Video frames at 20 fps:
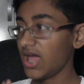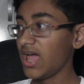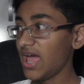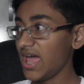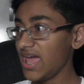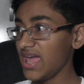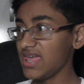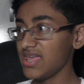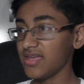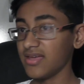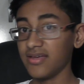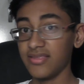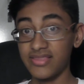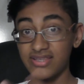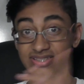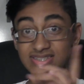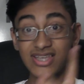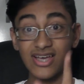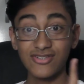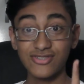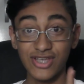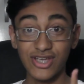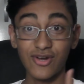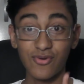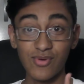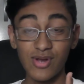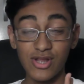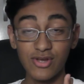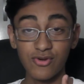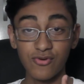hey, this sounds like a
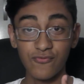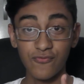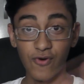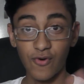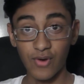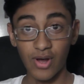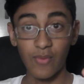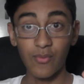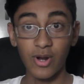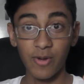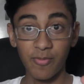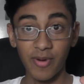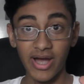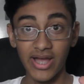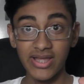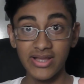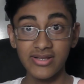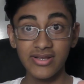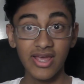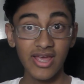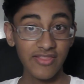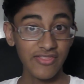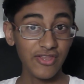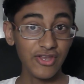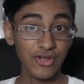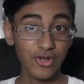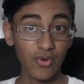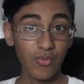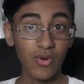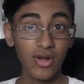really good phone, I want to buy it, then you
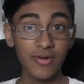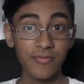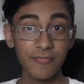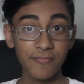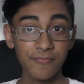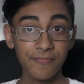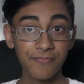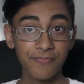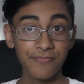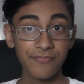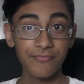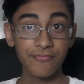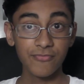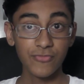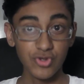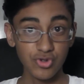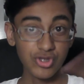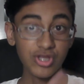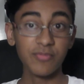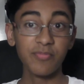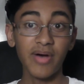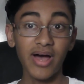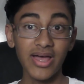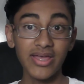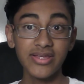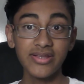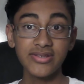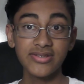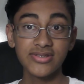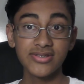know what? You can buy
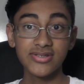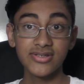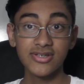it.